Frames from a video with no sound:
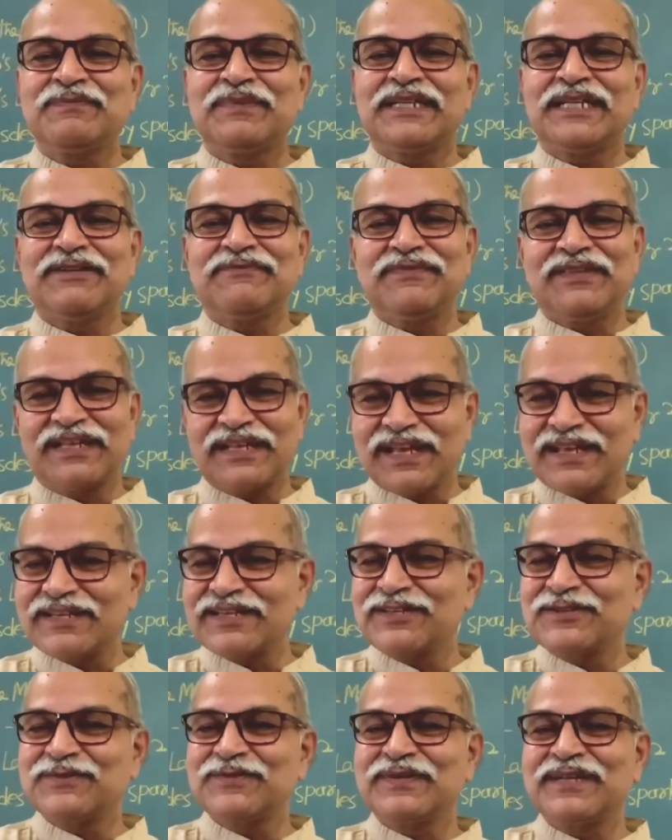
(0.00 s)
But if there are
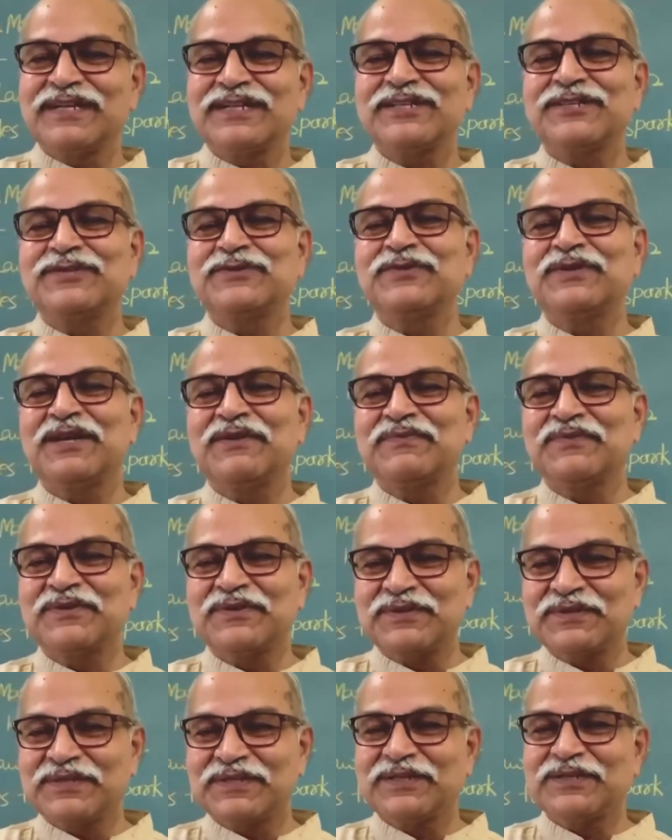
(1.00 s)
students who have
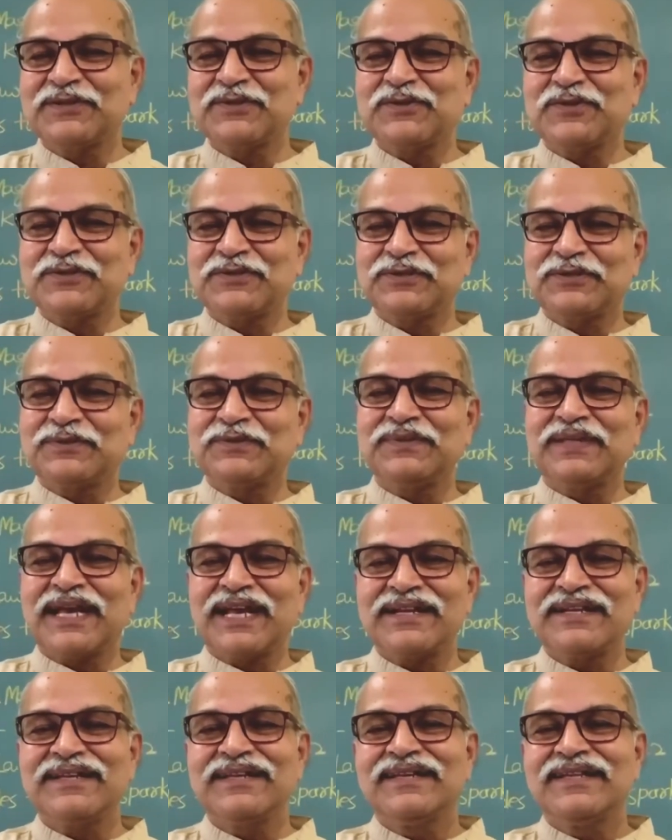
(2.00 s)
not gone through
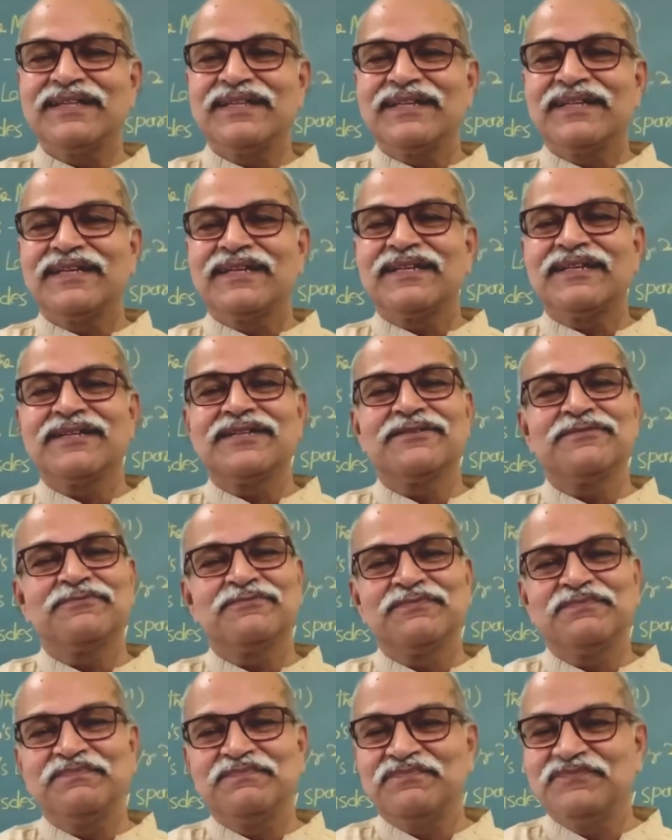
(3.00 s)
that,
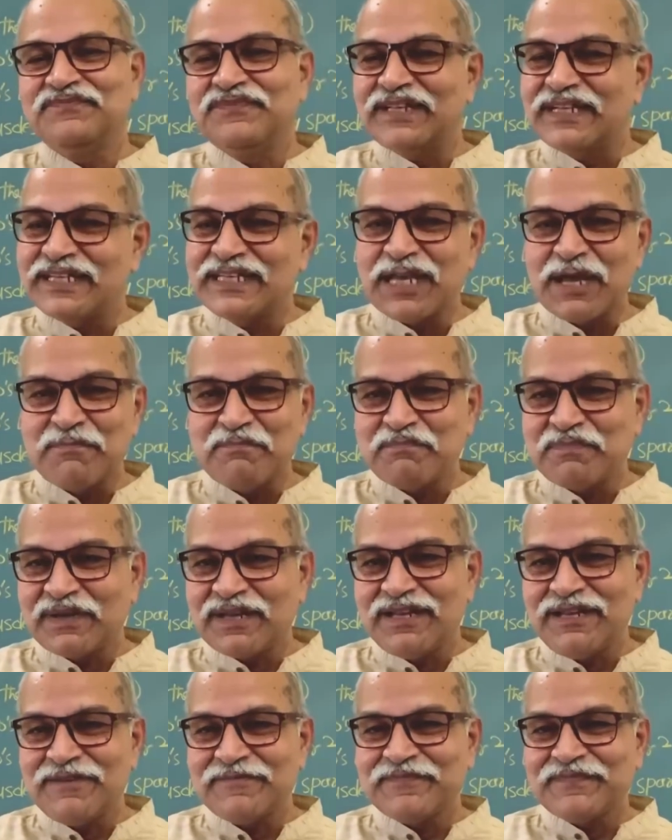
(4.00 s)
very
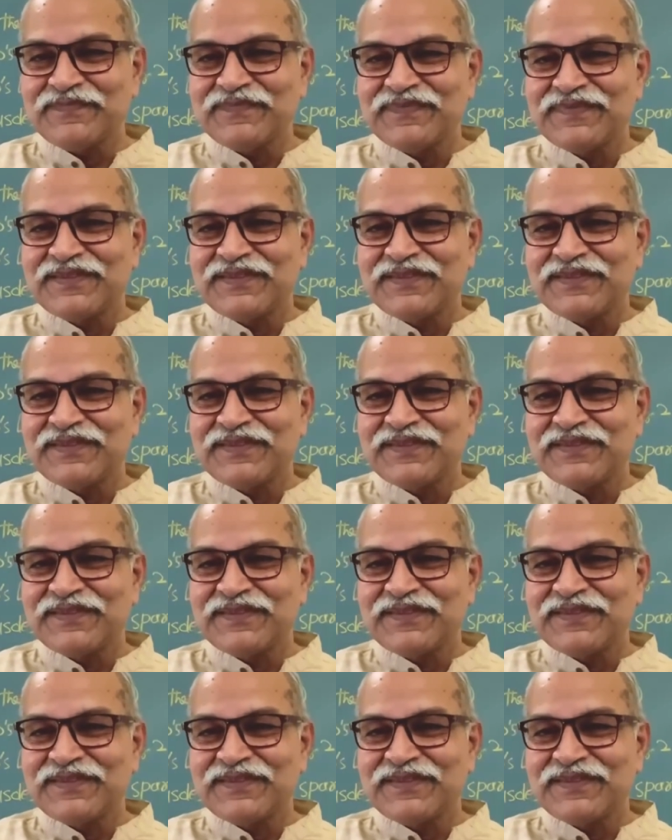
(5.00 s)
simple,